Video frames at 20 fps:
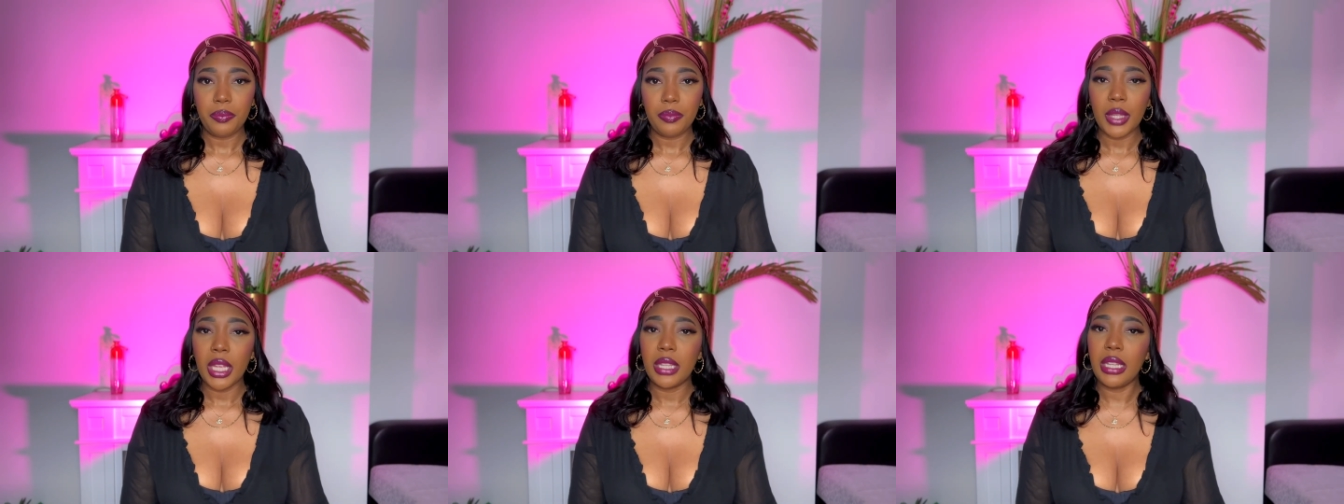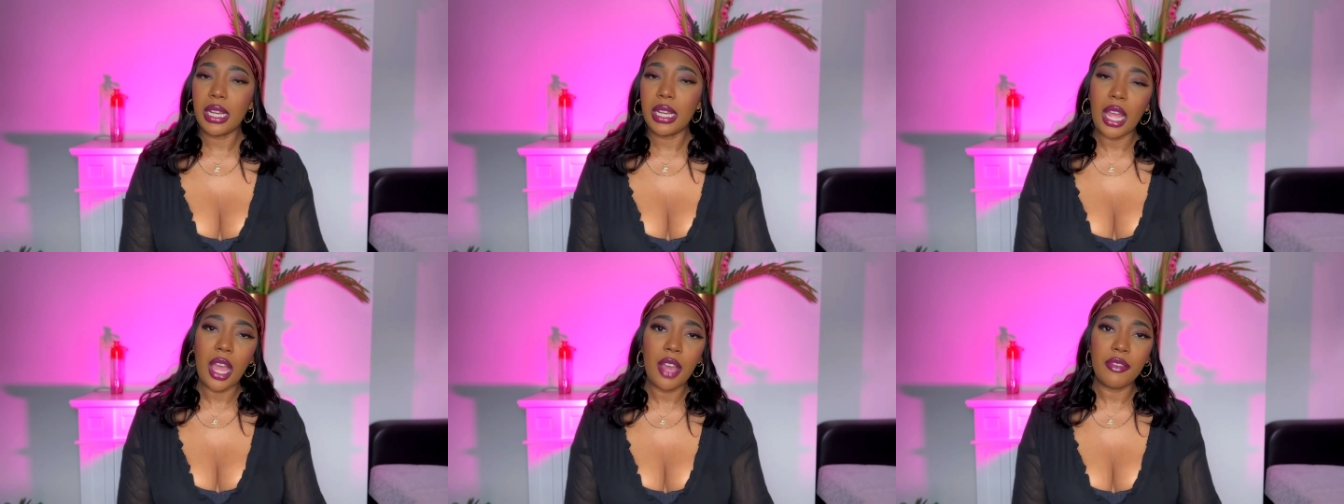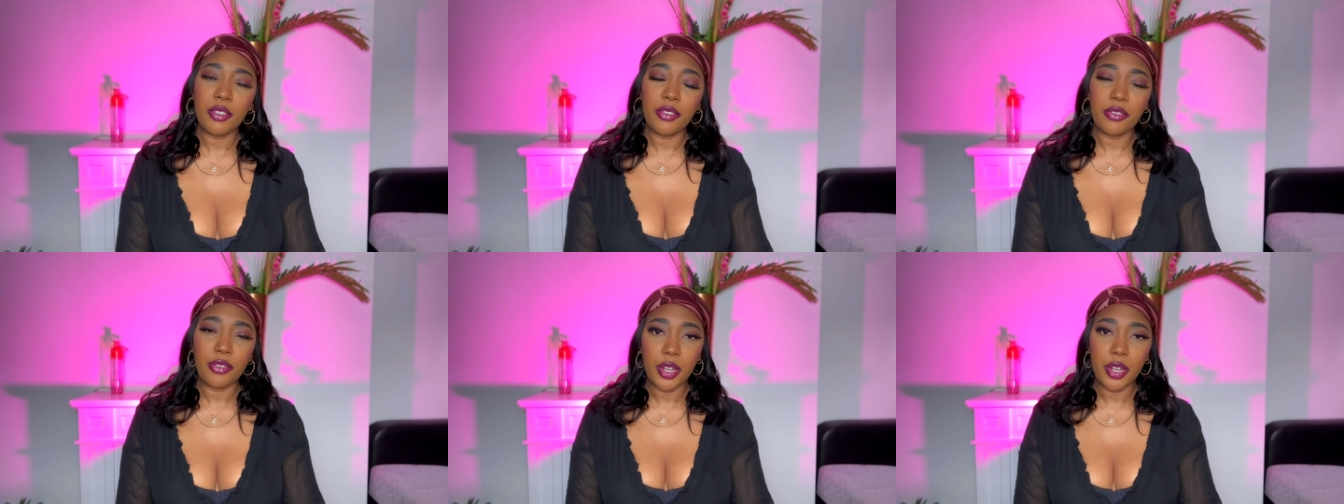like I have
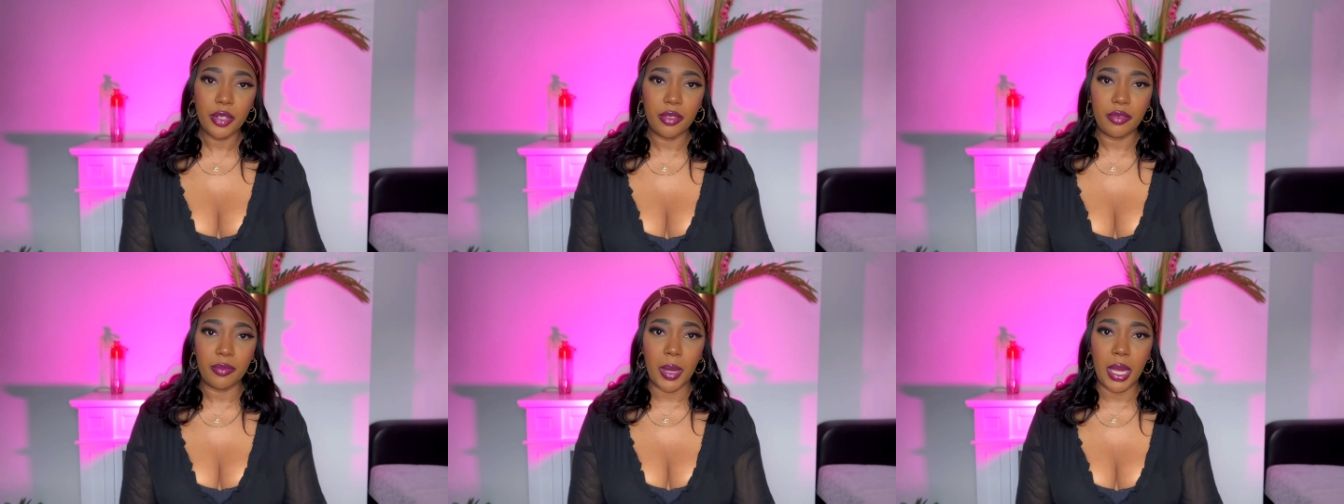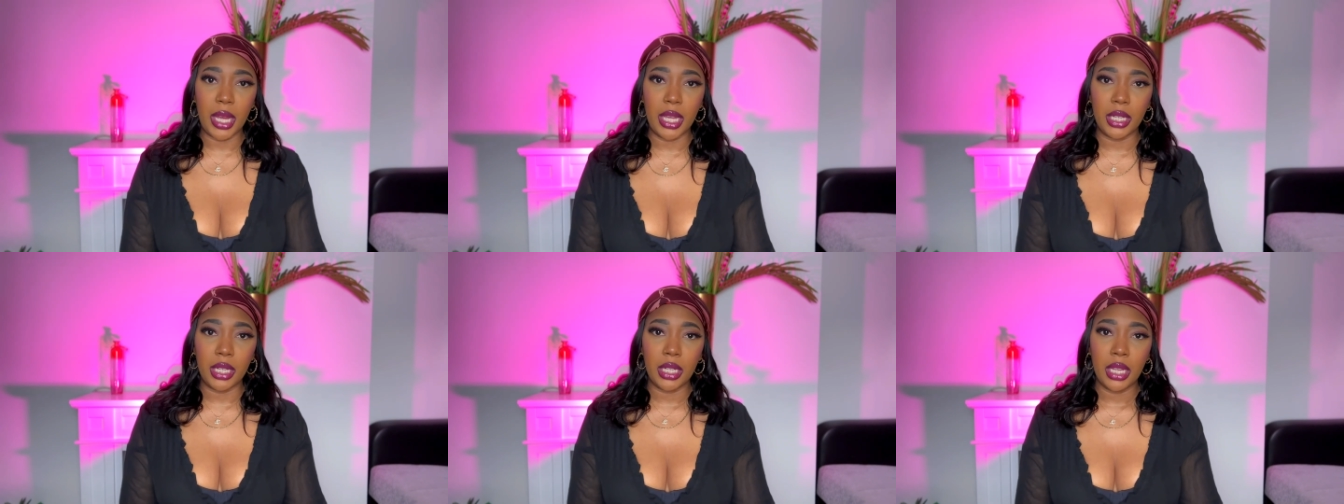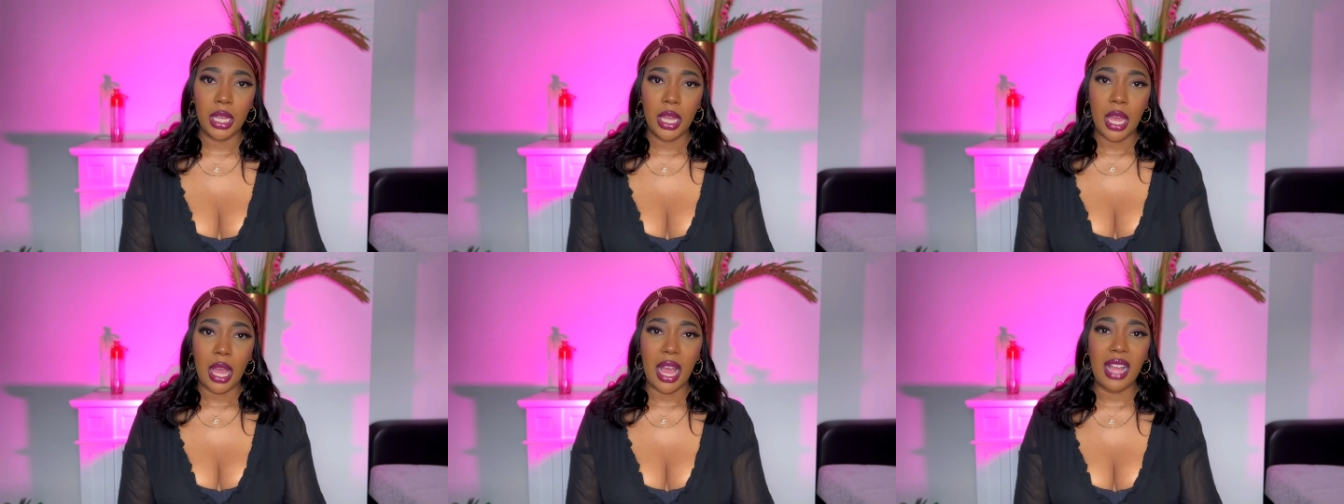a friend of mine,
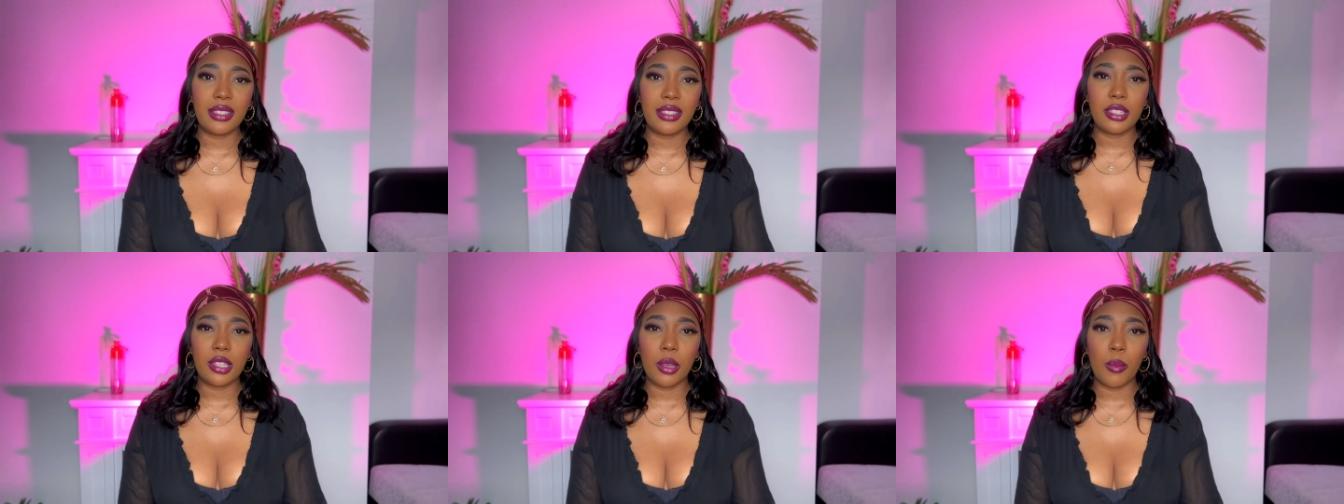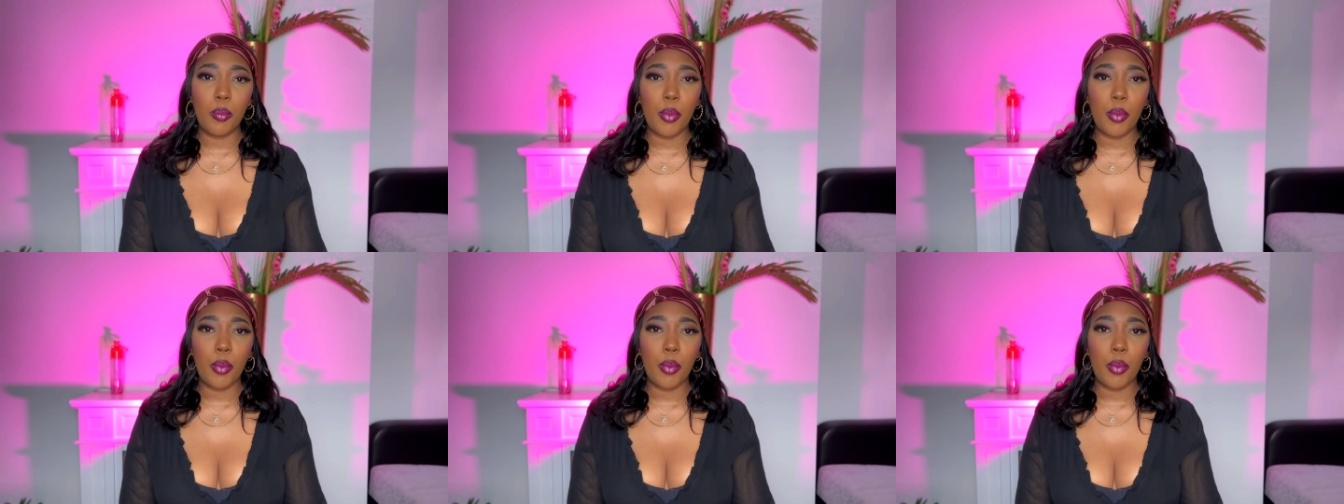at some